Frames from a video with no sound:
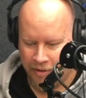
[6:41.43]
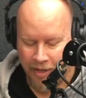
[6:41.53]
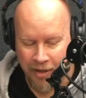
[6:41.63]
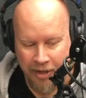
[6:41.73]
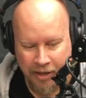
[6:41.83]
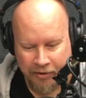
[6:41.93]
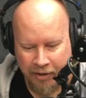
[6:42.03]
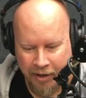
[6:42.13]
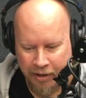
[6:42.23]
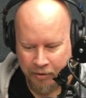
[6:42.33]
Yeah, thanks.
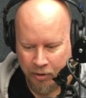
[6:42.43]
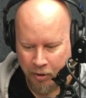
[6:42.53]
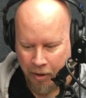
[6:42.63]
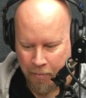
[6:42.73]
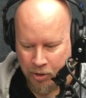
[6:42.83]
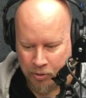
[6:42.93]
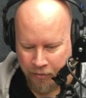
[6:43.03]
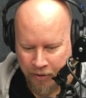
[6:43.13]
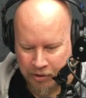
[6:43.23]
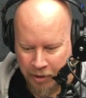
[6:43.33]
Our mutual
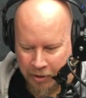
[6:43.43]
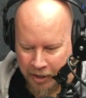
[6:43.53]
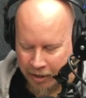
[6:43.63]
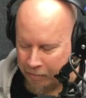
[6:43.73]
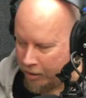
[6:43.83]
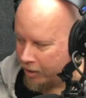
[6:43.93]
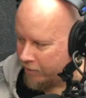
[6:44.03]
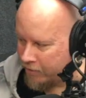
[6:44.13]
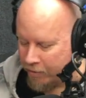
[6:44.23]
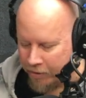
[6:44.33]
friend Tony got to be in
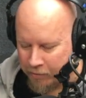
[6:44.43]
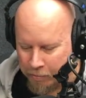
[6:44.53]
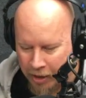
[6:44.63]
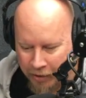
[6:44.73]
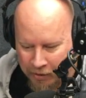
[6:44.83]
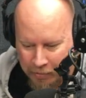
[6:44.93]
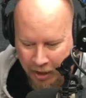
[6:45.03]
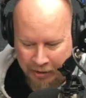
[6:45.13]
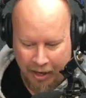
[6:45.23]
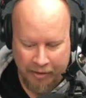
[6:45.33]
it. Tony has been on this
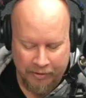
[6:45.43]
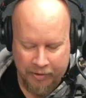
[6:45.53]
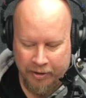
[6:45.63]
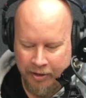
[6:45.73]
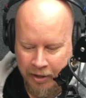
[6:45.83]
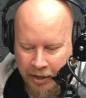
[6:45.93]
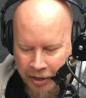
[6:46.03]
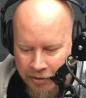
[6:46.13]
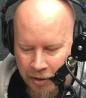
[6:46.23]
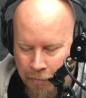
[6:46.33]
podcast.
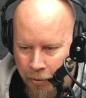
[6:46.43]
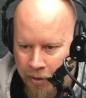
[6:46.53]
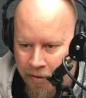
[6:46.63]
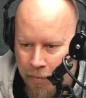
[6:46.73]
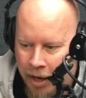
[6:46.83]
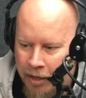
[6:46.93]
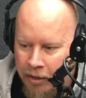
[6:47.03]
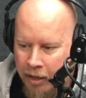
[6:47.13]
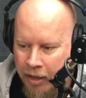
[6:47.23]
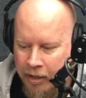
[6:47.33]
He's an employee of mine.
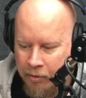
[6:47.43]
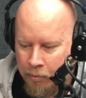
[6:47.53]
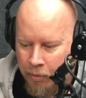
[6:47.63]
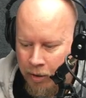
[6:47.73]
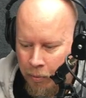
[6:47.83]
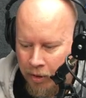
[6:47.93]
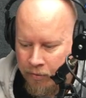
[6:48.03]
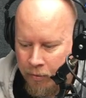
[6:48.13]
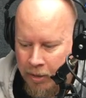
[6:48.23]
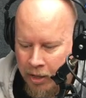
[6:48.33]
He works
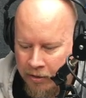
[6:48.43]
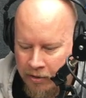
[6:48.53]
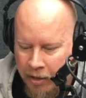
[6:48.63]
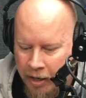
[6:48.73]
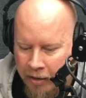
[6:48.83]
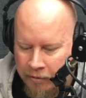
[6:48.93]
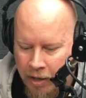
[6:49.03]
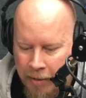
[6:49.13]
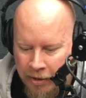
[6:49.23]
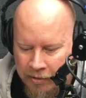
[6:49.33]
for me on Sundays.
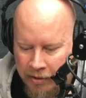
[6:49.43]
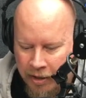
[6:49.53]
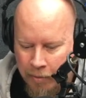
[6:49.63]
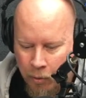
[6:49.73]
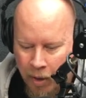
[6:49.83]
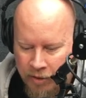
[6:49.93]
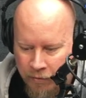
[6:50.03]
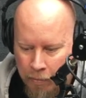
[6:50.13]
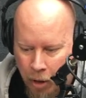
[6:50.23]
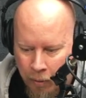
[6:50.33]
Come out and see him and watch
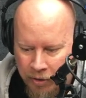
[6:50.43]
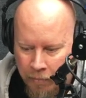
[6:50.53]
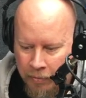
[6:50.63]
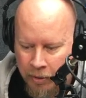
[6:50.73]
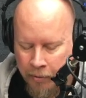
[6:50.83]
football with him.